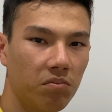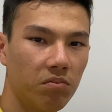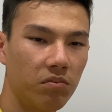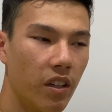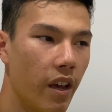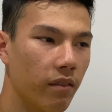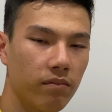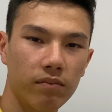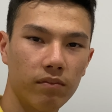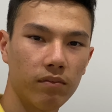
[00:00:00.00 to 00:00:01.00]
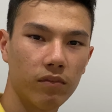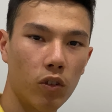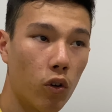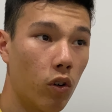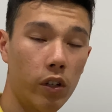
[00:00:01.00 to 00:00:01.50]
Yeah,
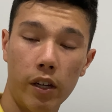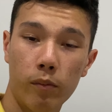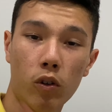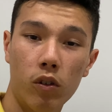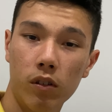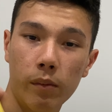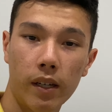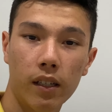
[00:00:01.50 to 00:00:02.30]
or hear more about